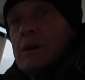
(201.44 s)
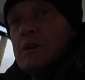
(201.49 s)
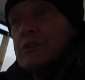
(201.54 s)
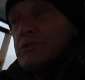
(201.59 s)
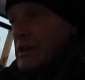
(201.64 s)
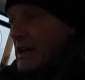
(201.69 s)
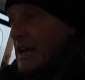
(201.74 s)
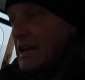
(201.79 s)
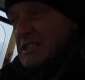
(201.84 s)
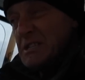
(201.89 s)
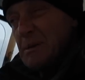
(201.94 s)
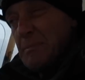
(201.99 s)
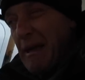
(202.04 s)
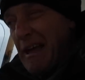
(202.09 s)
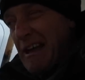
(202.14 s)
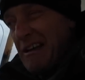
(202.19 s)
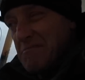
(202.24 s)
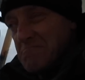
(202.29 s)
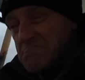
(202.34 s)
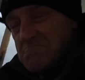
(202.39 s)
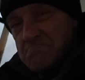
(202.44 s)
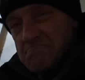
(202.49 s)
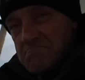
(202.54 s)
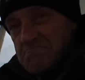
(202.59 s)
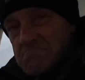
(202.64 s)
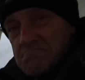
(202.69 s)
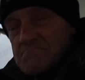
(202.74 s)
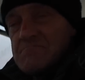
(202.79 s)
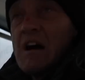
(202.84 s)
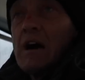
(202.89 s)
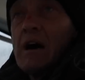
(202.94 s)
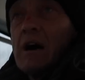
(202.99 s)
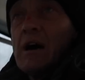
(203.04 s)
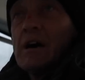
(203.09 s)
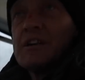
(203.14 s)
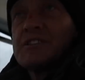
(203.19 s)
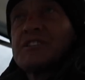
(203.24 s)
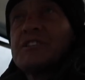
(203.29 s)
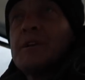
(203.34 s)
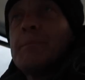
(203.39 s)
So that's about
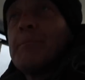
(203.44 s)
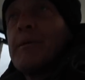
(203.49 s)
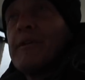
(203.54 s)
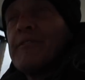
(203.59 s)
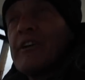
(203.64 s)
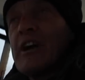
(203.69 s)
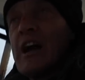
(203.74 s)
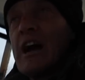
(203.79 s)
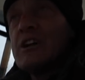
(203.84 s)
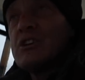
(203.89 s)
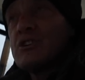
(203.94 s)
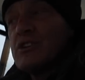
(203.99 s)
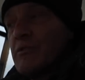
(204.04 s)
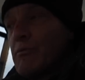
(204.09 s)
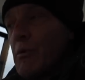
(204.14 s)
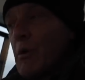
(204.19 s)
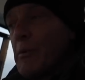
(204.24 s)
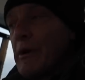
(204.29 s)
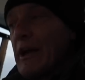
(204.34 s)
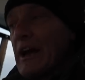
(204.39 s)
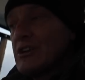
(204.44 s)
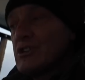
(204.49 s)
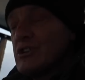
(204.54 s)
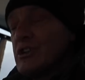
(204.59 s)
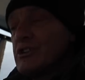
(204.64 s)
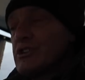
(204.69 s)
a simplification of what we actually